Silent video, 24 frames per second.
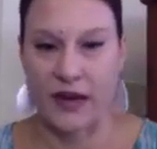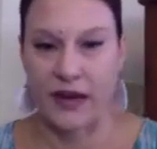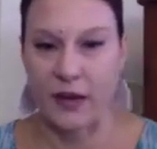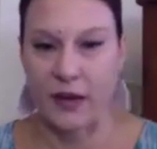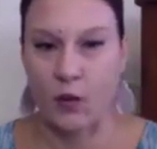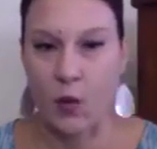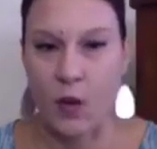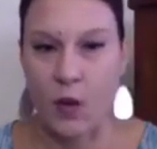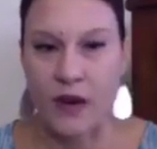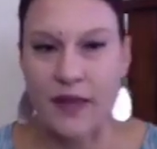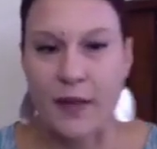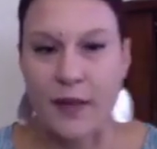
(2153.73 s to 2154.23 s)
And
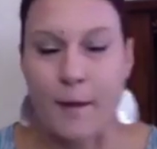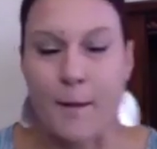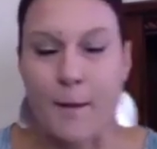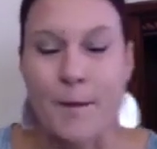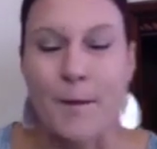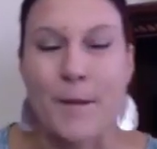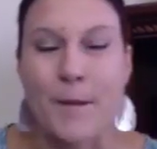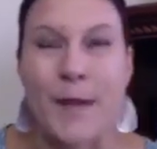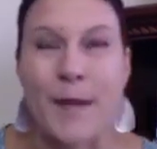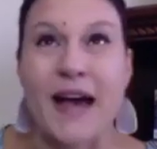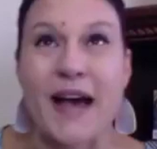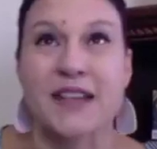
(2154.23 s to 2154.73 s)
one of the
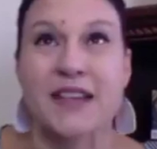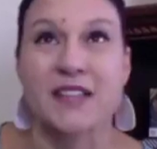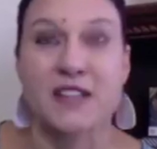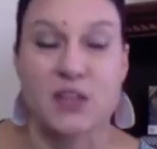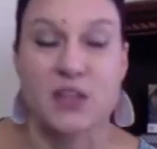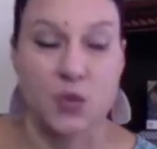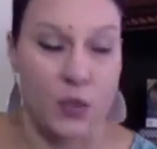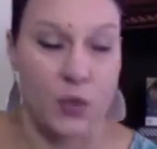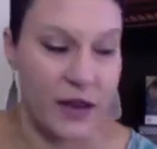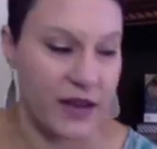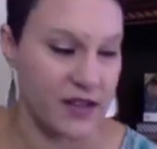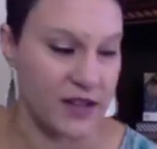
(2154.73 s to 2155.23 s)
best
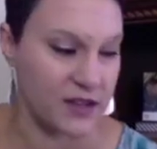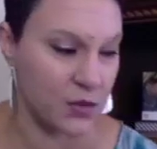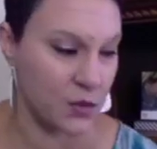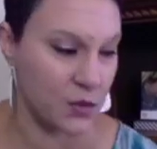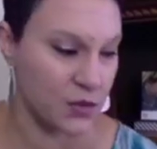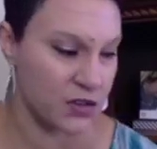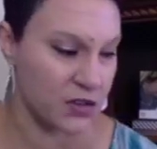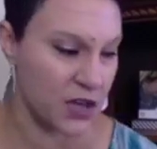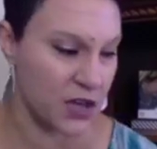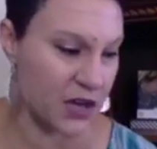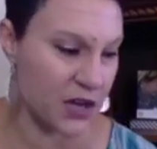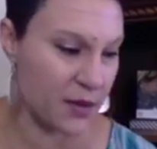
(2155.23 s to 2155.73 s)
ways, and we'll
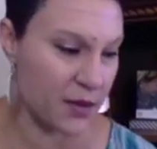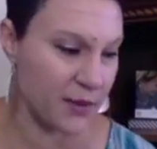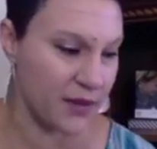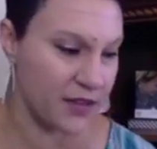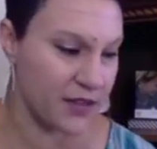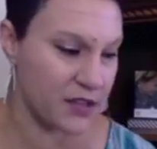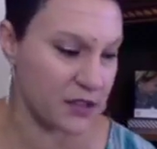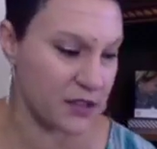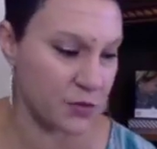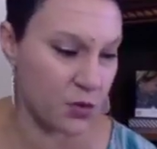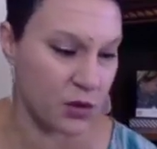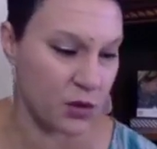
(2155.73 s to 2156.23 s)
talk about
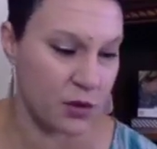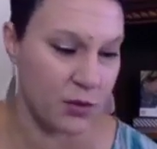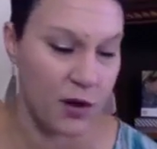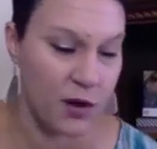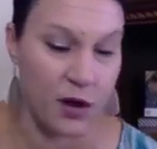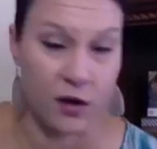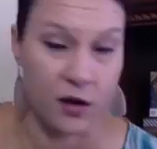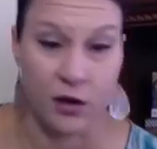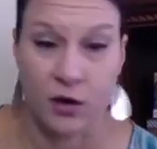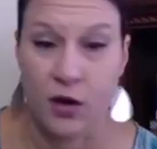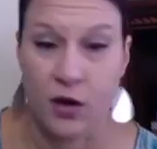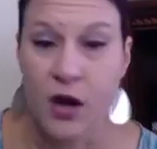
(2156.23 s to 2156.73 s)
this more
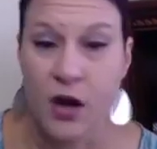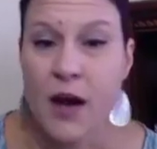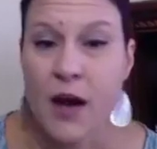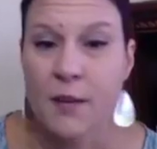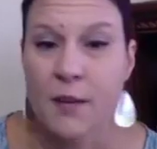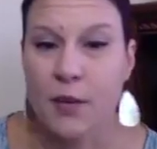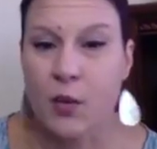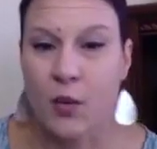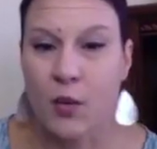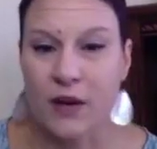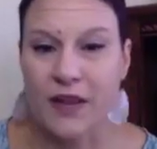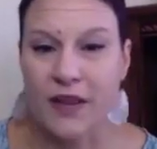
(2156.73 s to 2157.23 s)
tomorrow,
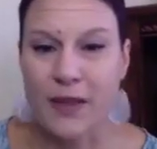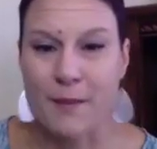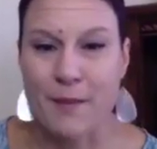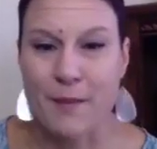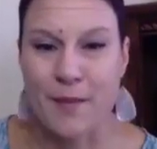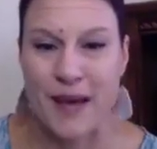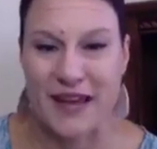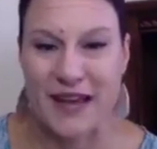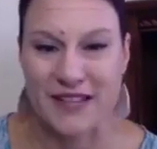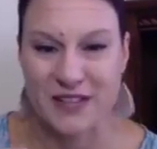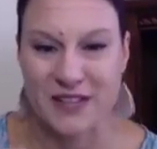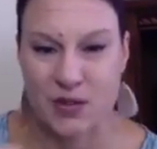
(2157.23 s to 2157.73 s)
but one of the
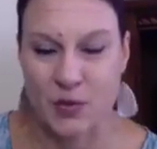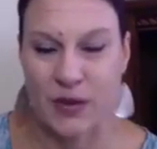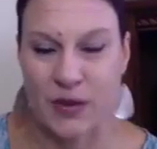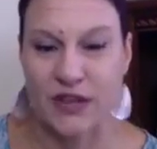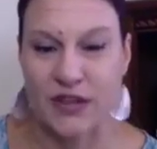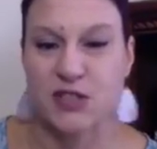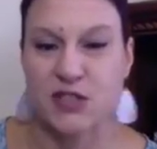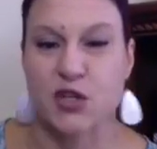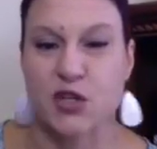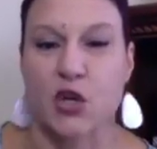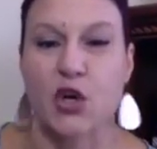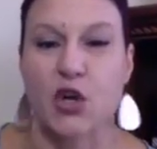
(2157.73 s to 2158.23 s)
best ways
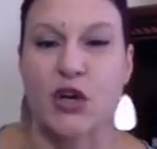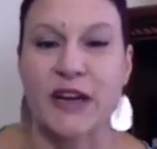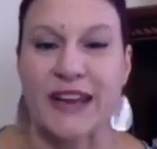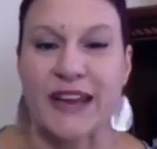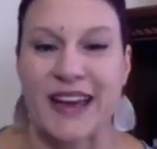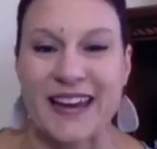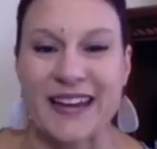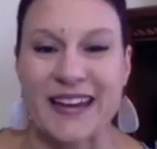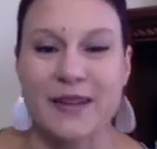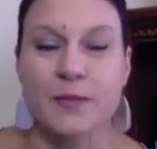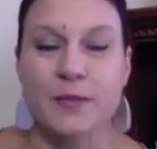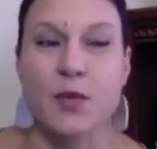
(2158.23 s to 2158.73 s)
to
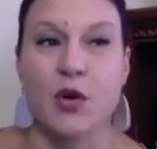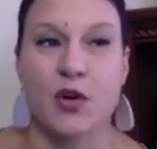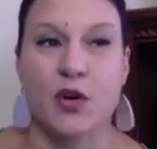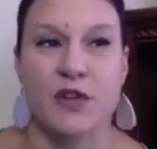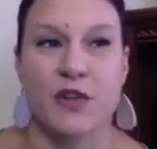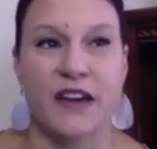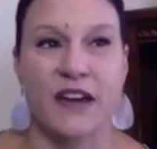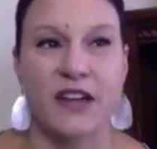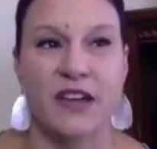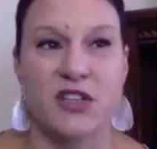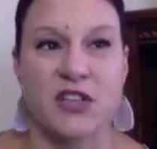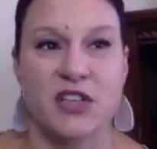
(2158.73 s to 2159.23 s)
create
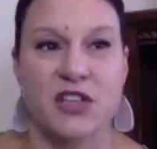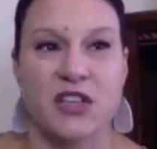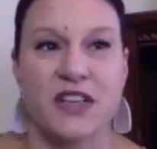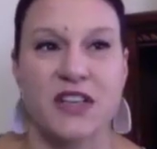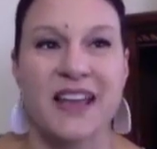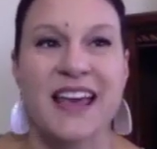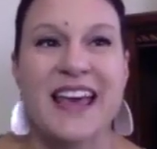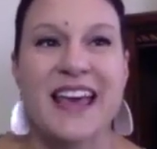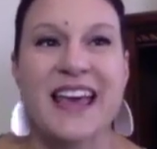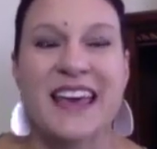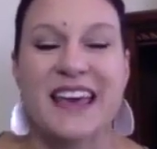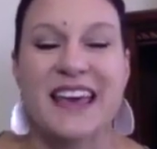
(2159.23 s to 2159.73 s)
motivation
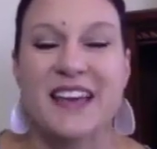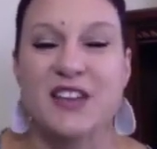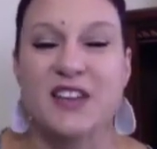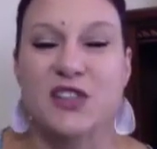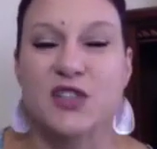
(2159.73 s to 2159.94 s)
is